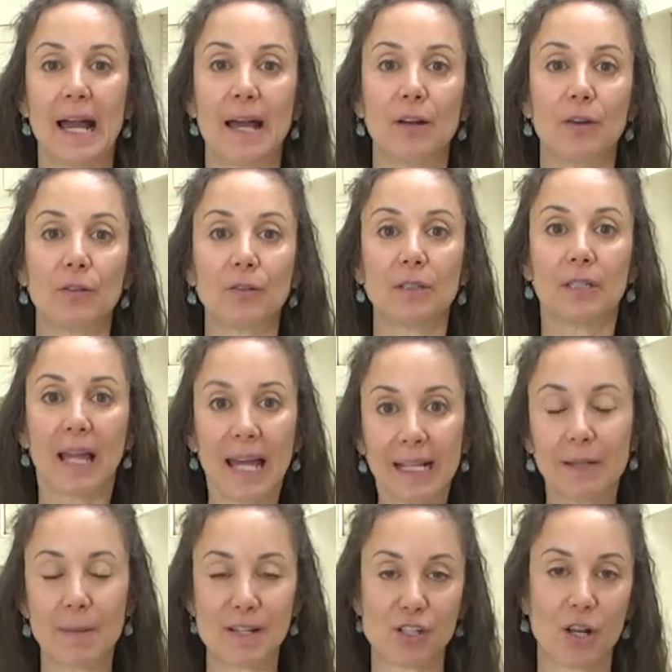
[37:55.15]
I don't
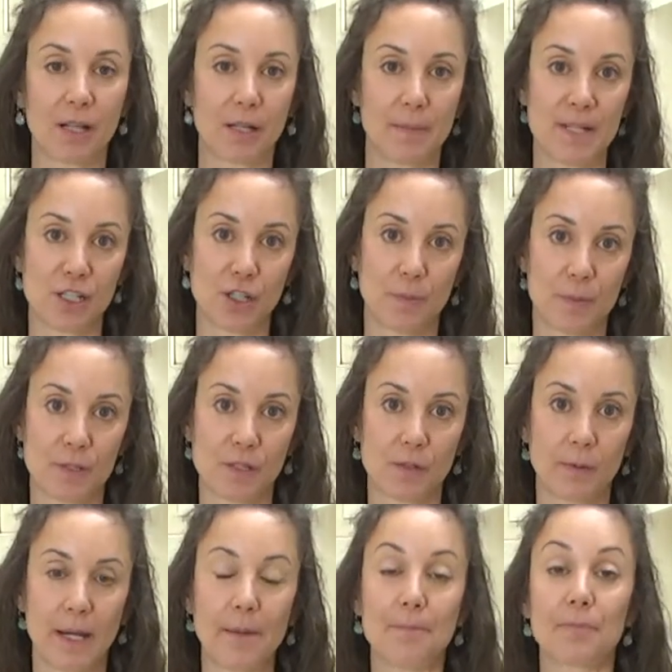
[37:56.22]
like my chocolate to be super
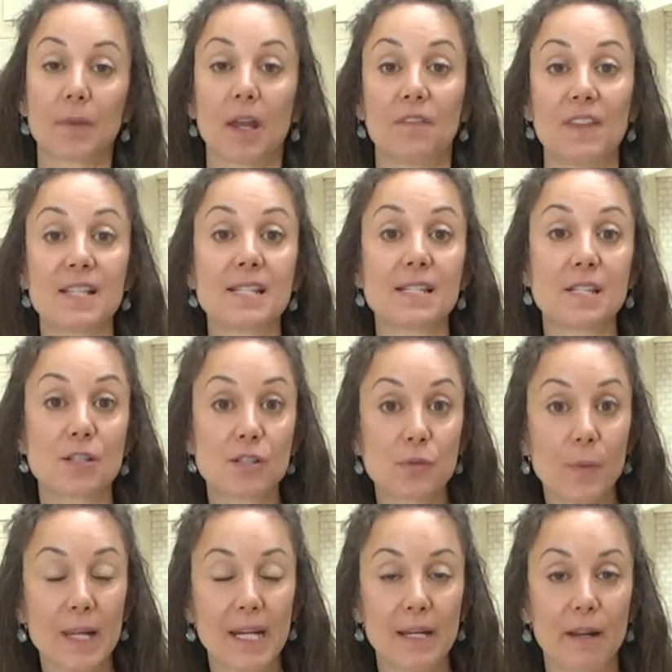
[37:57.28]
sweet. If this isn't
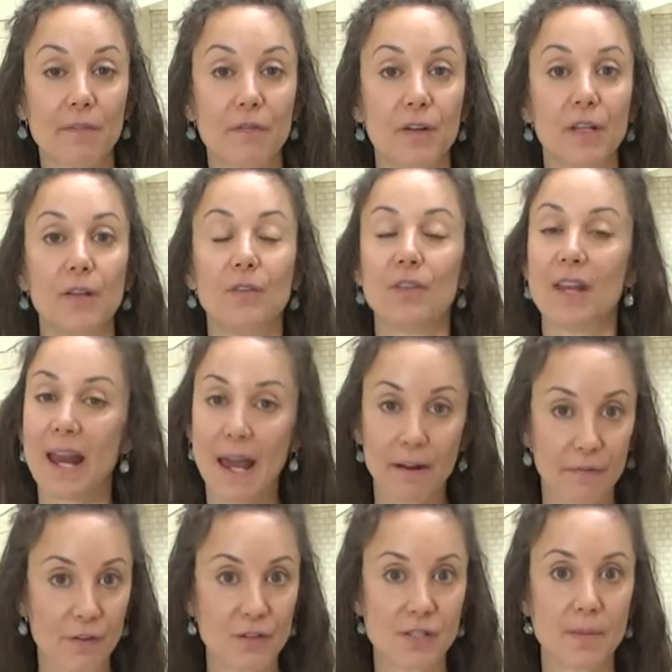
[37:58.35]
sweet enough for you, then add a
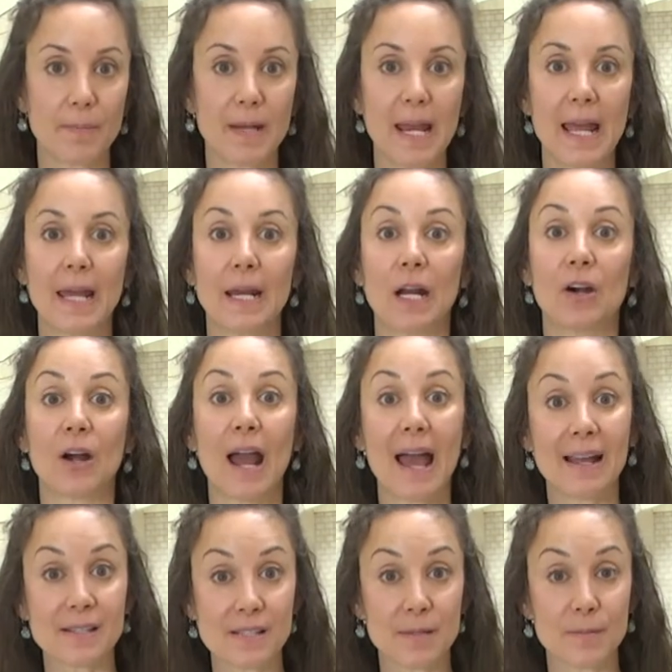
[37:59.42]
frozen banana or
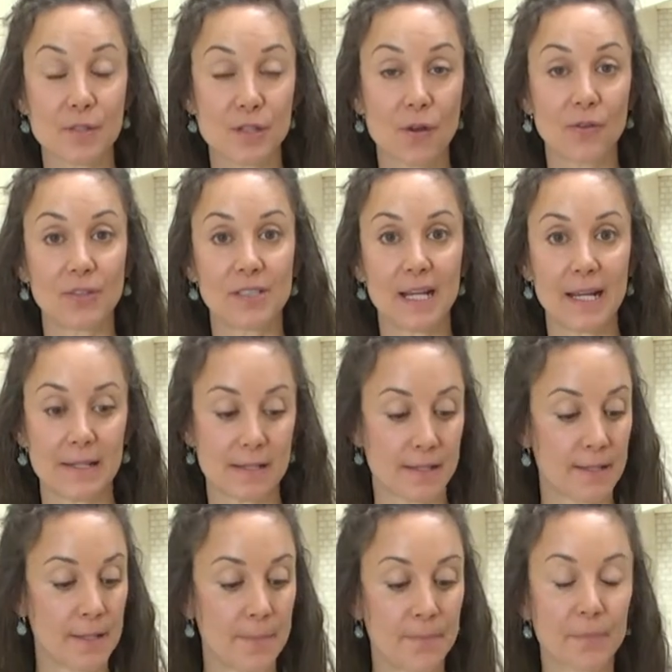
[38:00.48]
add some soaked
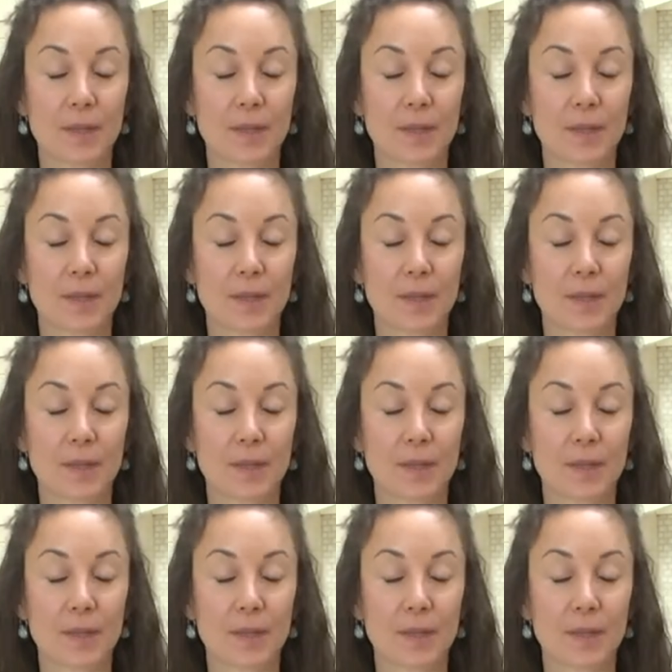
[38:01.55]
dates.